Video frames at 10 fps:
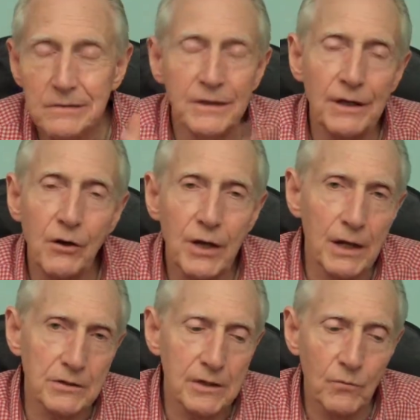it
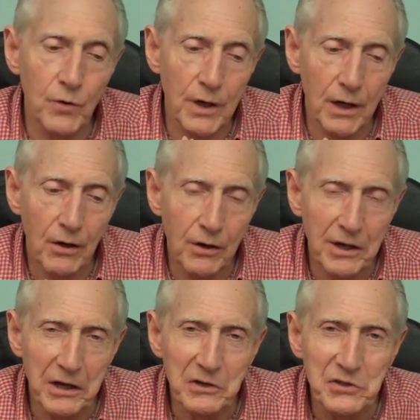clicks. And when it
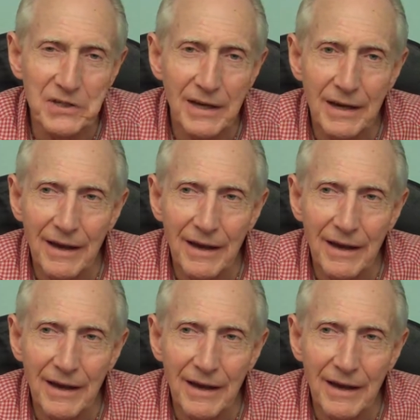clicks,